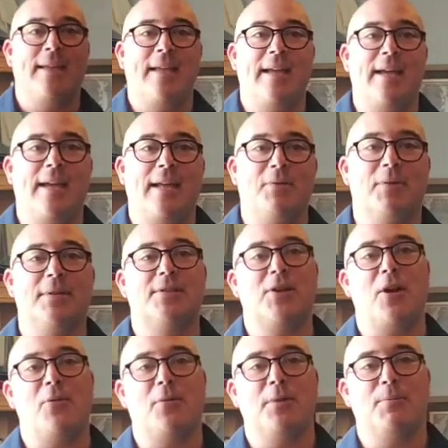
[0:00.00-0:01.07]
And I want to
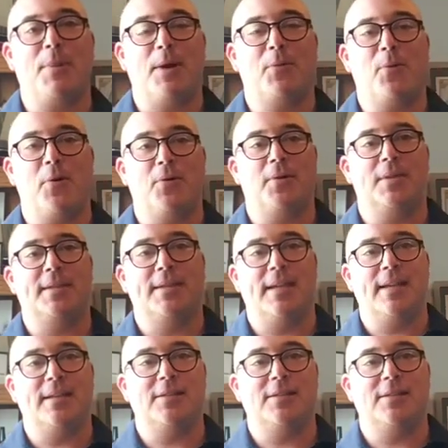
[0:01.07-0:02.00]
start with my quote of the day.